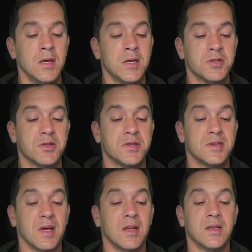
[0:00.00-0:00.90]
So this is
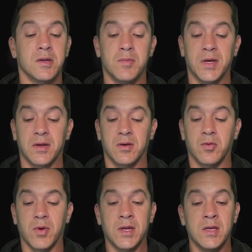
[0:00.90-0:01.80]
a little bit
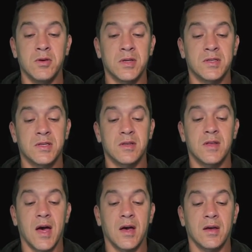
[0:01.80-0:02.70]
gritty. You can see
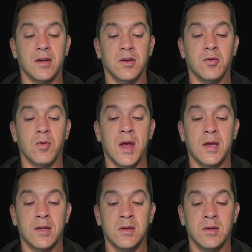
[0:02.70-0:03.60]
that
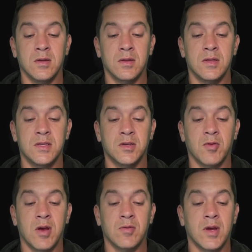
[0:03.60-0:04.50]
grain, this
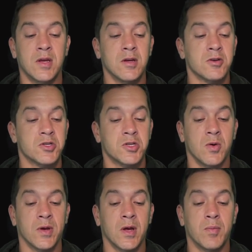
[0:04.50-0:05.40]
grain right here
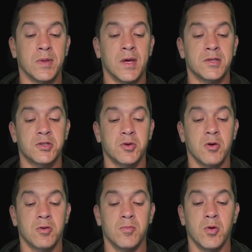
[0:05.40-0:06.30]
showing up in that
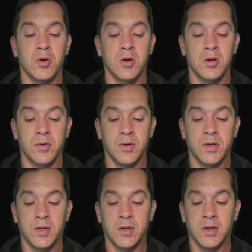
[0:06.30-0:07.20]
stroke more.
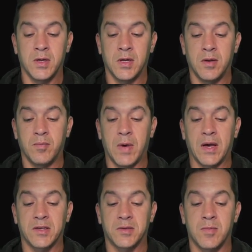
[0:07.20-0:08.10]

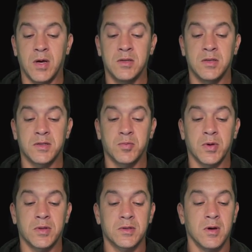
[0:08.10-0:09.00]
Max smudge, let's
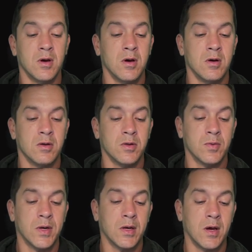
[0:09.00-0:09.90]
bring this all the
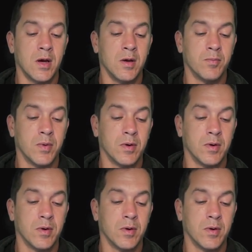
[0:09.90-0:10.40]
way up.